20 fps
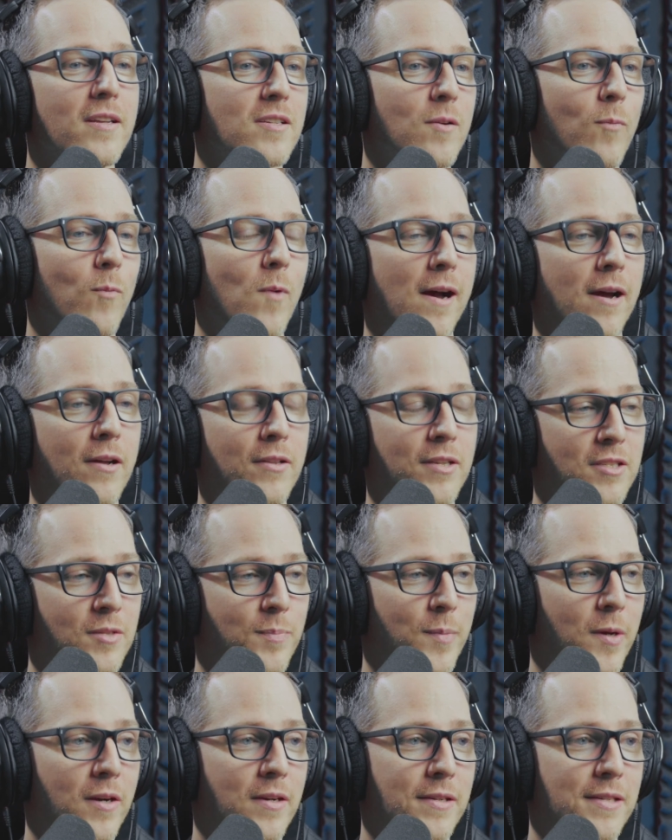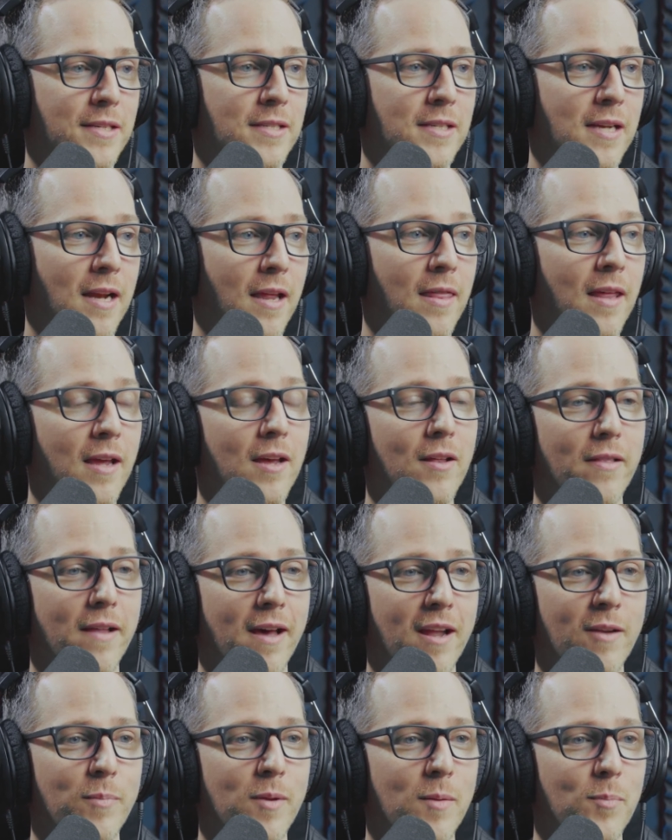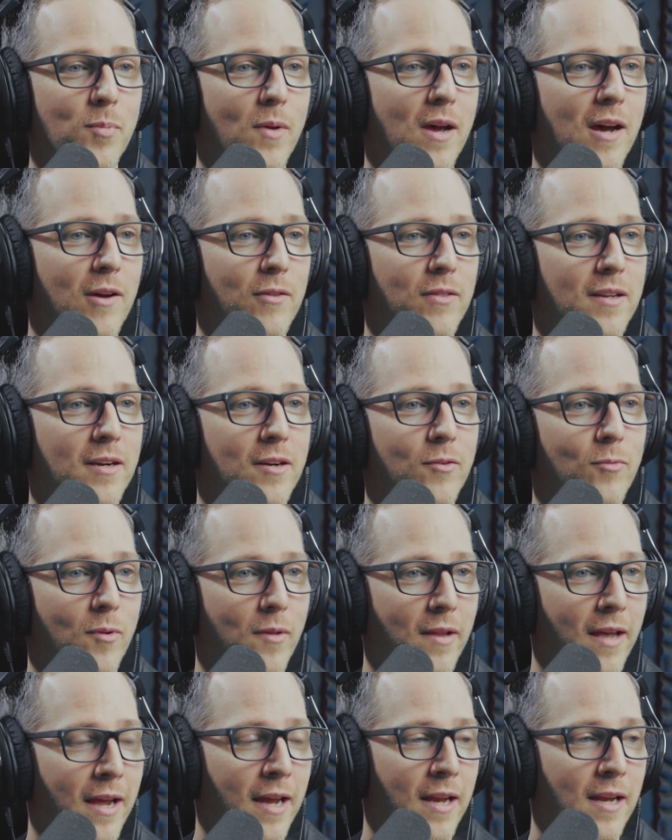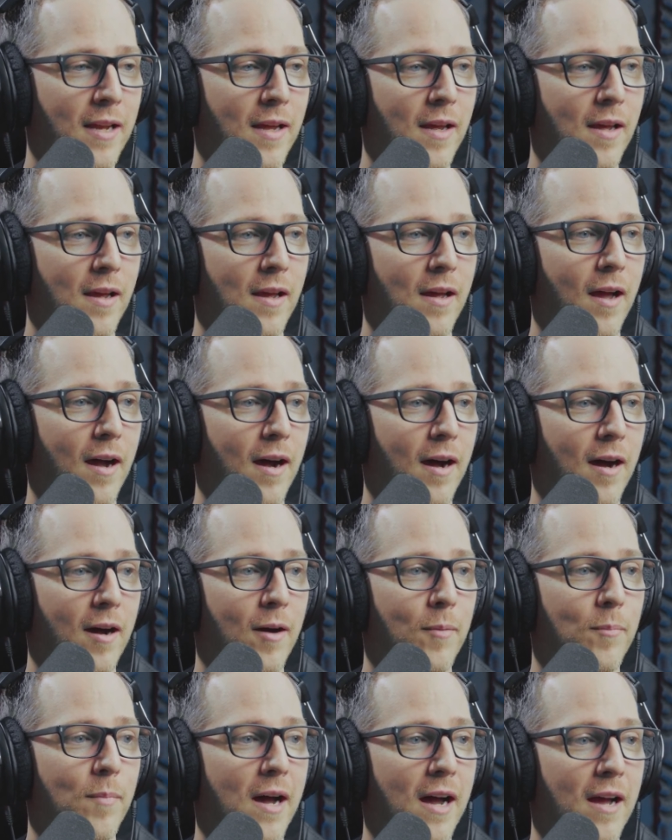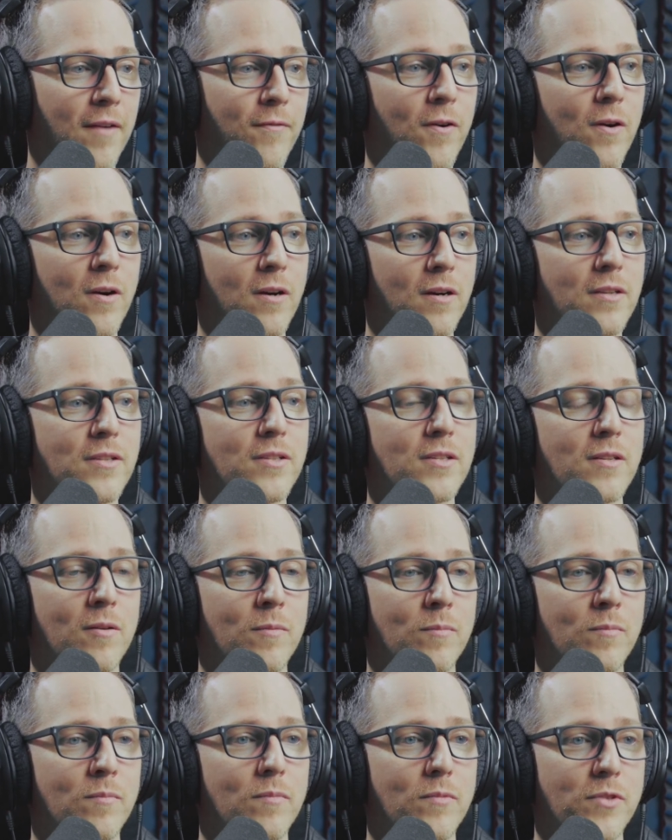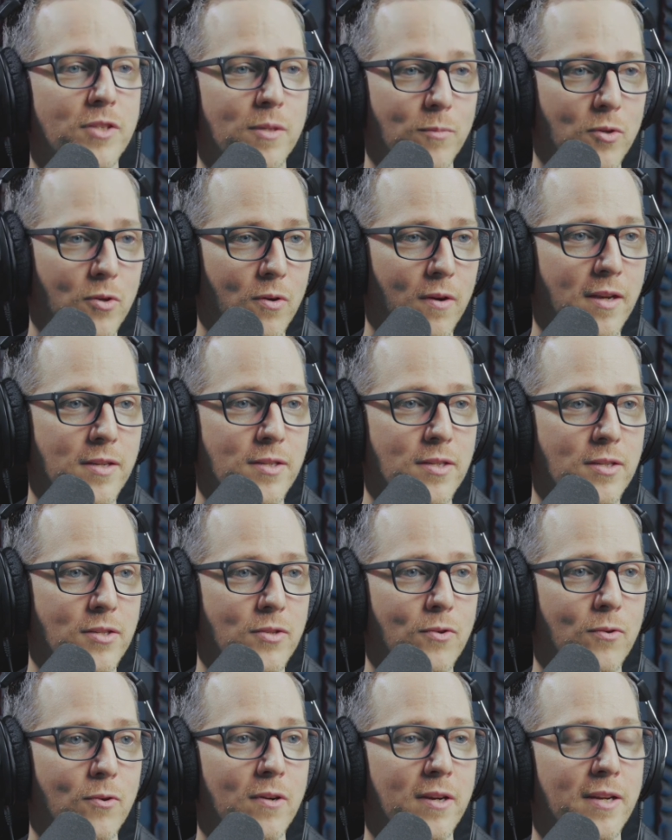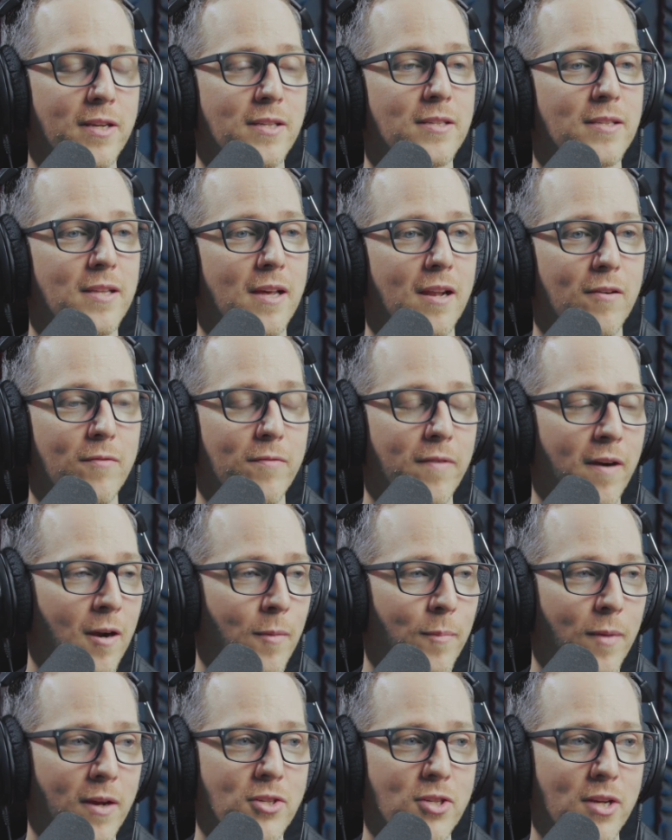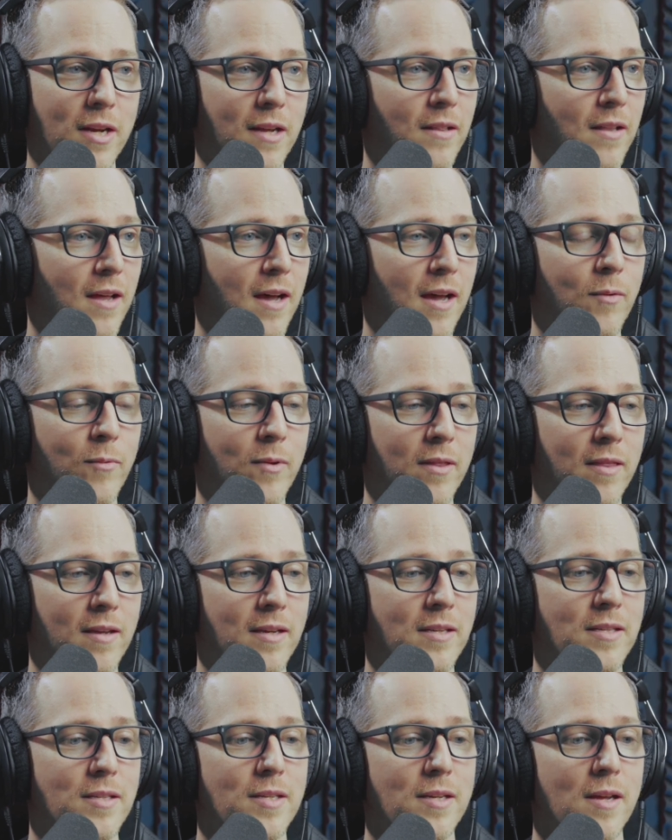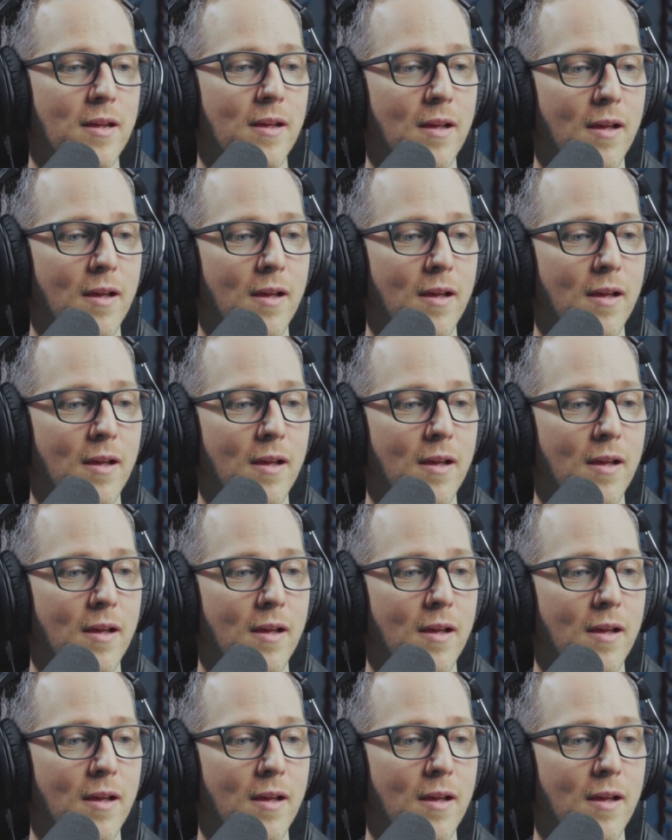wild experiences, and I think a lot of people out there relate. I've heard some crazy stories that are very much in line with this.